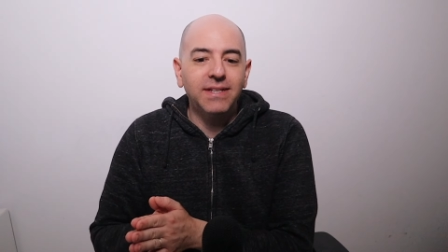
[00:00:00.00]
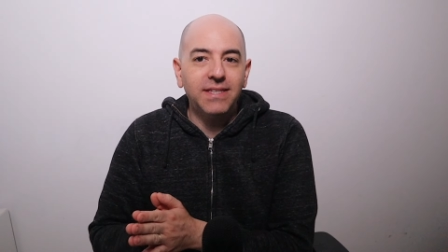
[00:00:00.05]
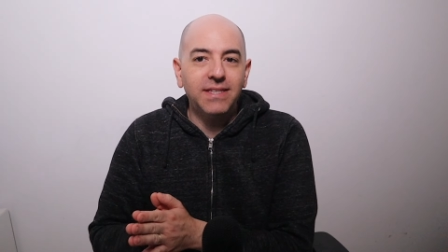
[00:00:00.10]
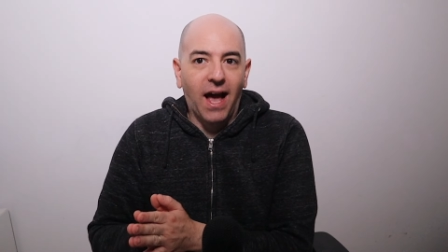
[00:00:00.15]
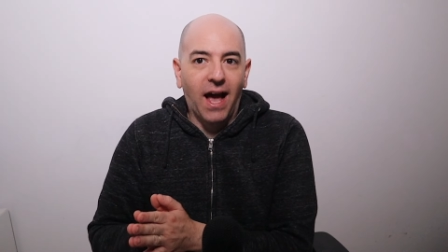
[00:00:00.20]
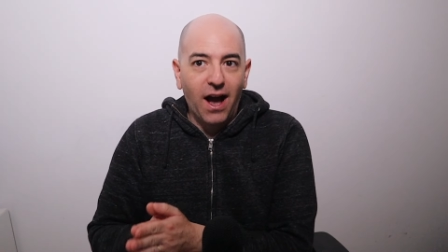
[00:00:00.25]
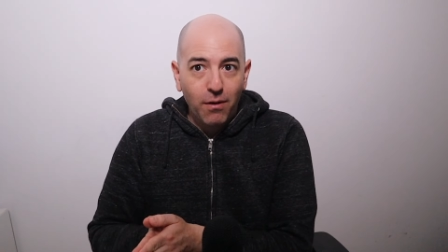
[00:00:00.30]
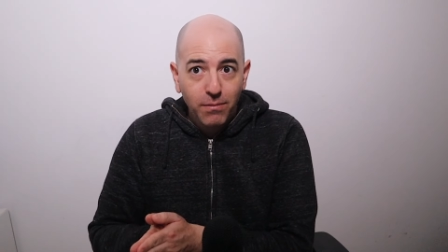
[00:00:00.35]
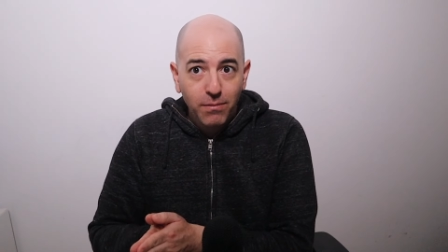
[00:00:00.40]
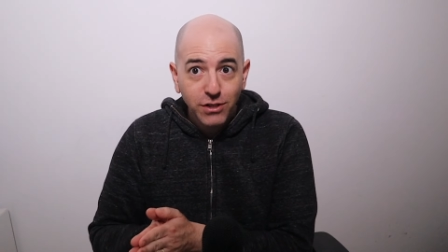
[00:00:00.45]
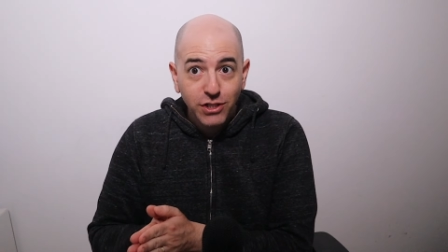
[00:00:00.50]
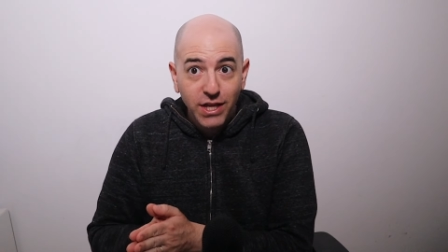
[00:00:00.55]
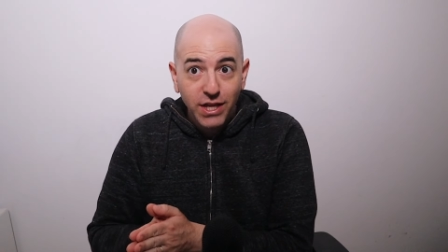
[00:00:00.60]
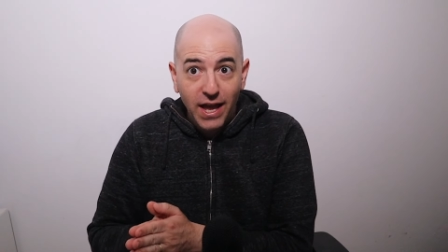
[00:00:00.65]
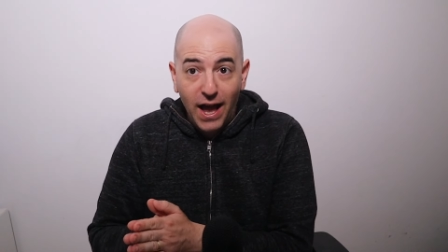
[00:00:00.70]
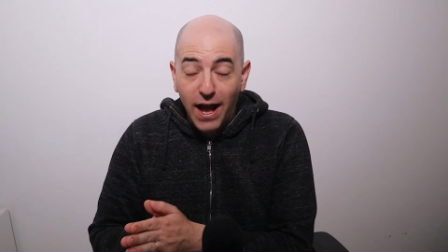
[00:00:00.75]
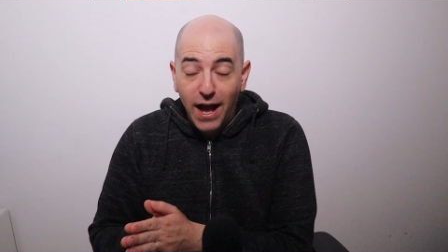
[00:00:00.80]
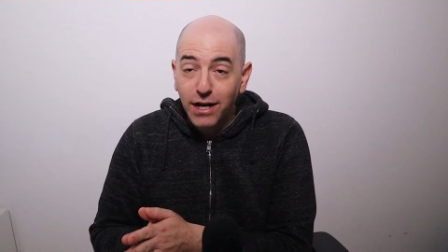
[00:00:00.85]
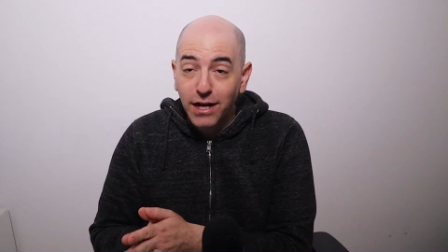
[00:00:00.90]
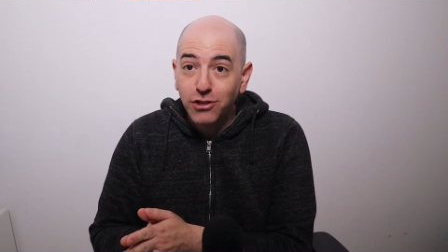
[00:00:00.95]
how much they
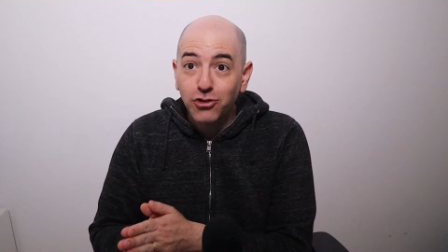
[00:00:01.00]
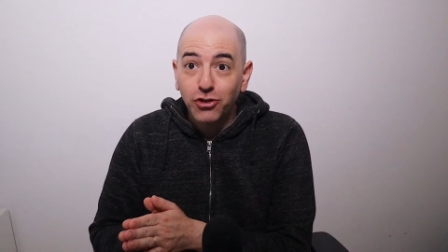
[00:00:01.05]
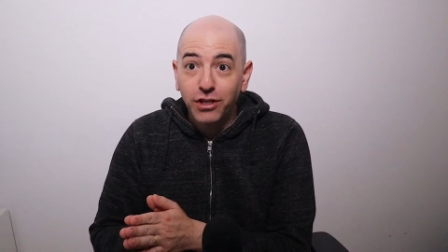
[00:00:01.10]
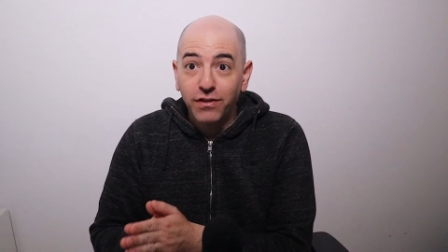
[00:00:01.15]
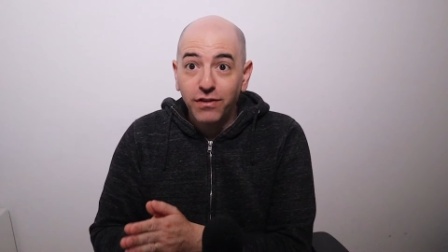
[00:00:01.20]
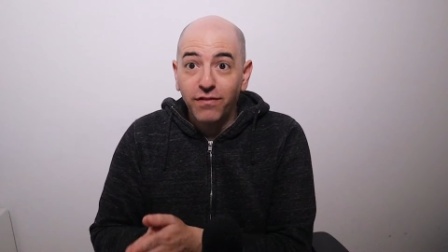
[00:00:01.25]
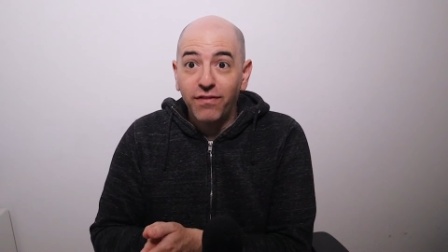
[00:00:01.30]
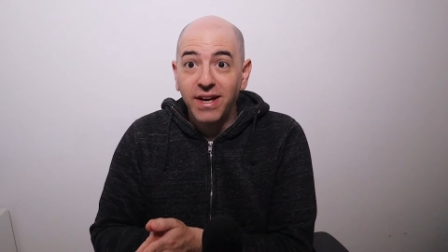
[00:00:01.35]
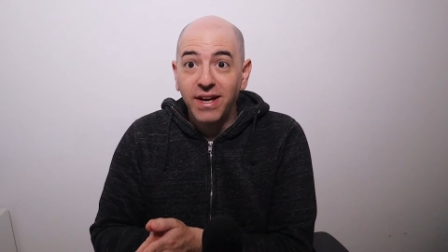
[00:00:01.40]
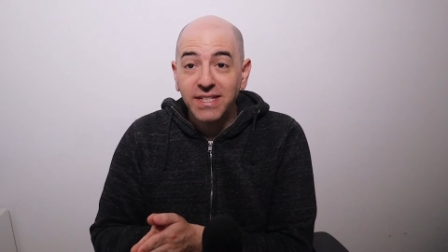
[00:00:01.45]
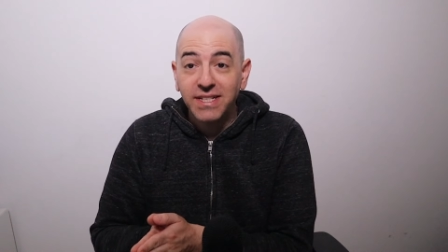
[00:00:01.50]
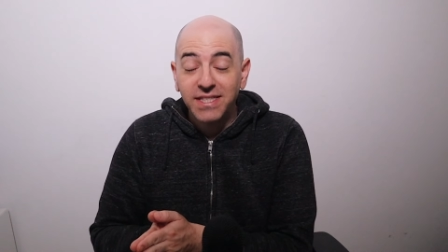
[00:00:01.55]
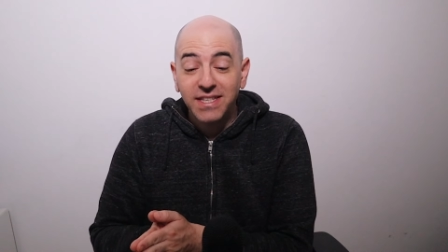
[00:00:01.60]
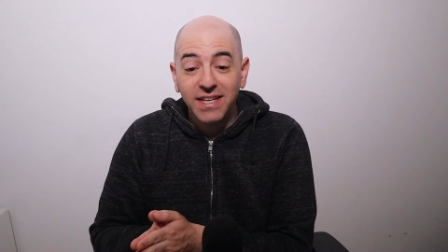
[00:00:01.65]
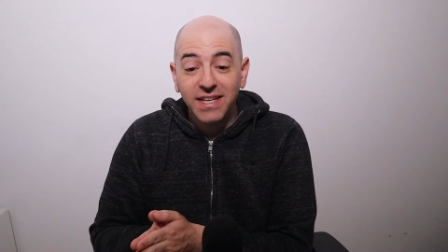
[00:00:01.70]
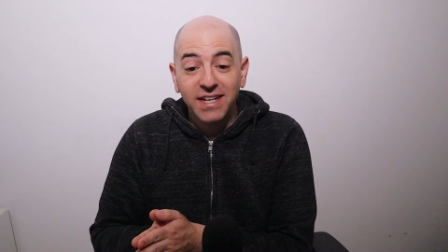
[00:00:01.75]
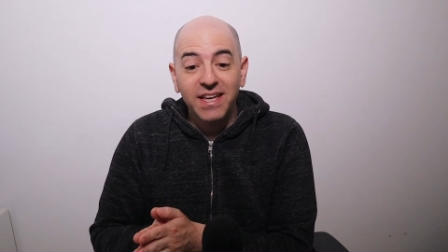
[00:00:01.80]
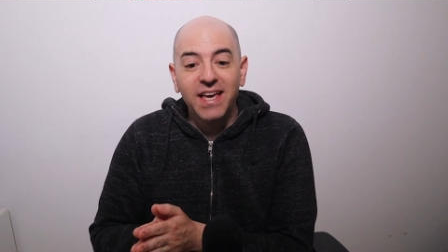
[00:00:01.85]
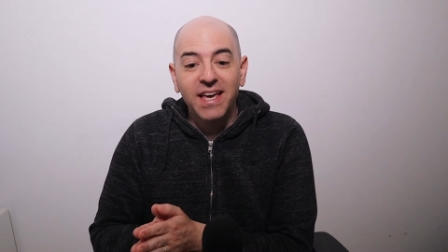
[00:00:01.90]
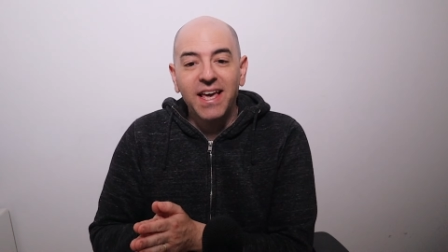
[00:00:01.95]
actually
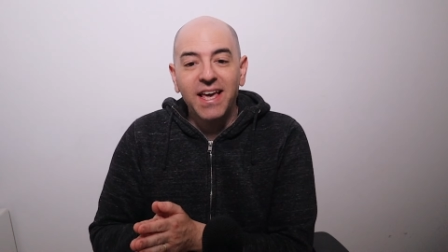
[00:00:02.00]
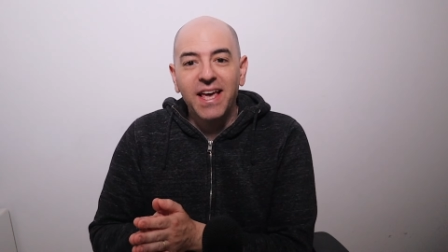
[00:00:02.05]
invested